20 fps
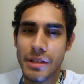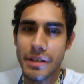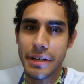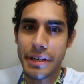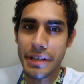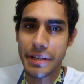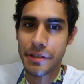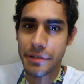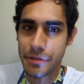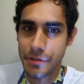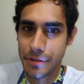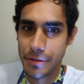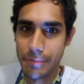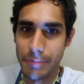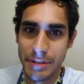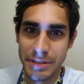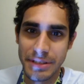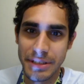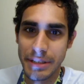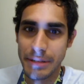Hey YouTube,
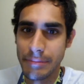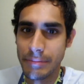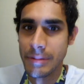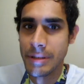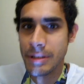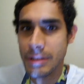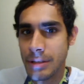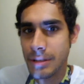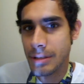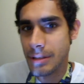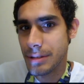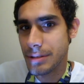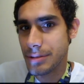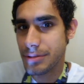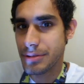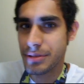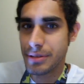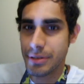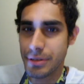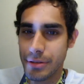what's up?
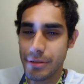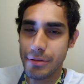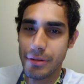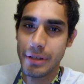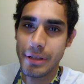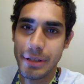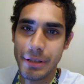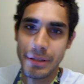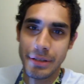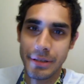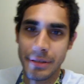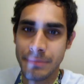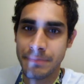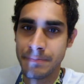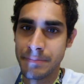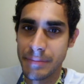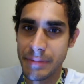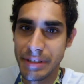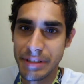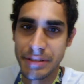So, uh,
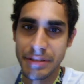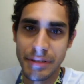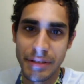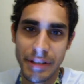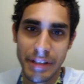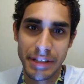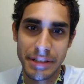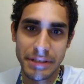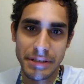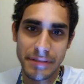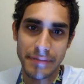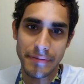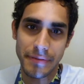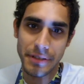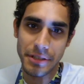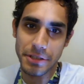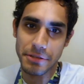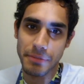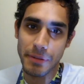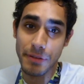yesterday I just
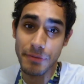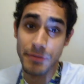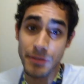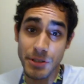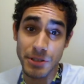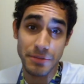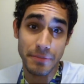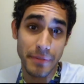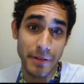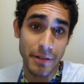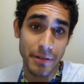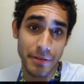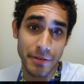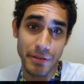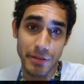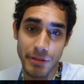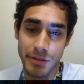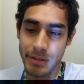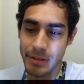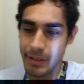finished my first
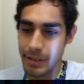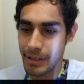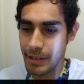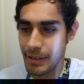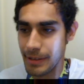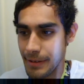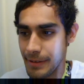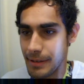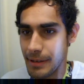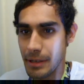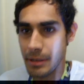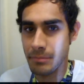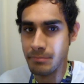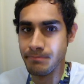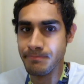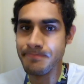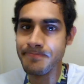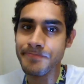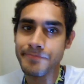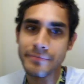marathon and
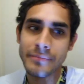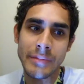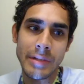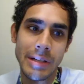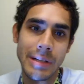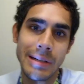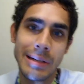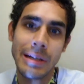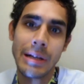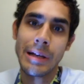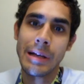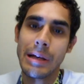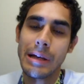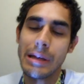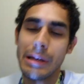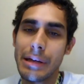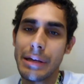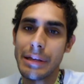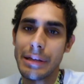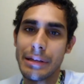um,
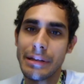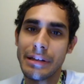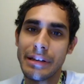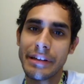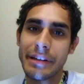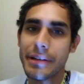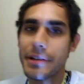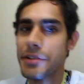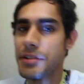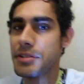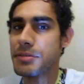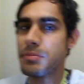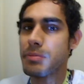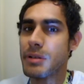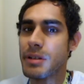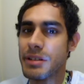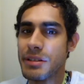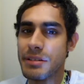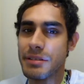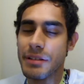it didn't go as
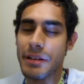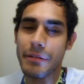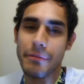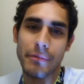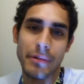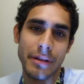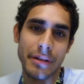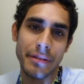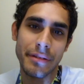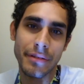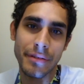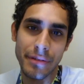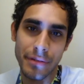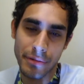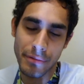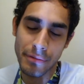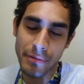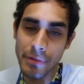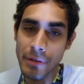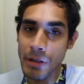planned as I wanted
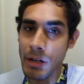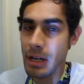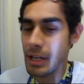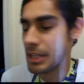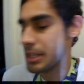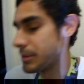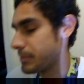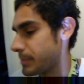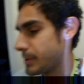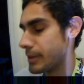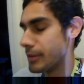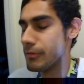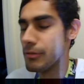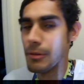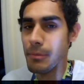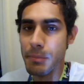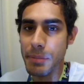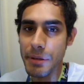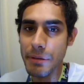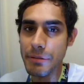to. I keep hearing
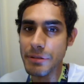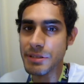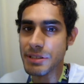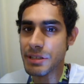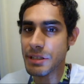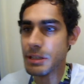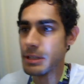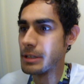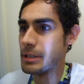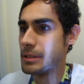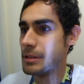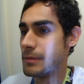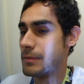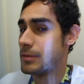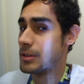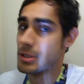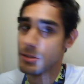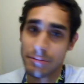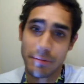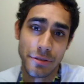from people saying the
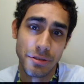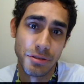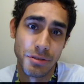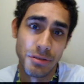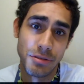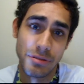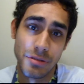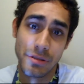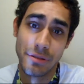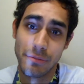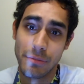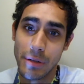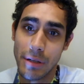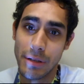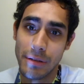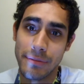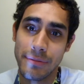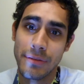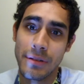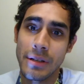first one's usually
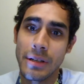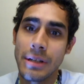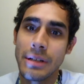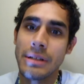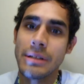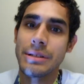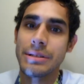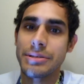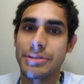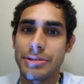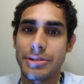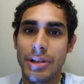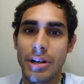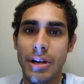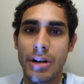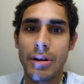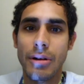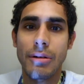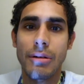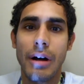rough.
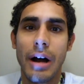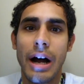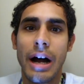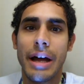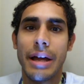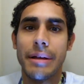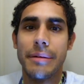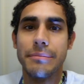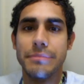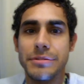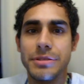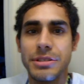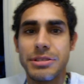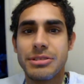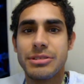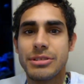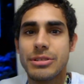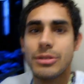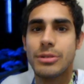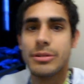So I'm
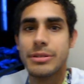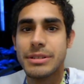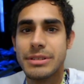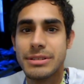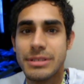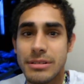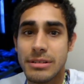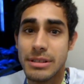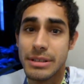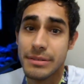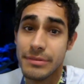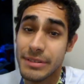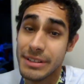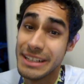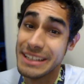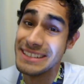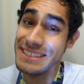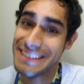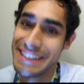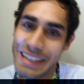just going to leave it
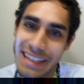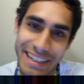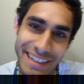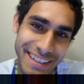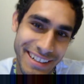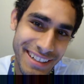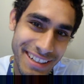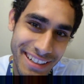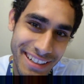as that.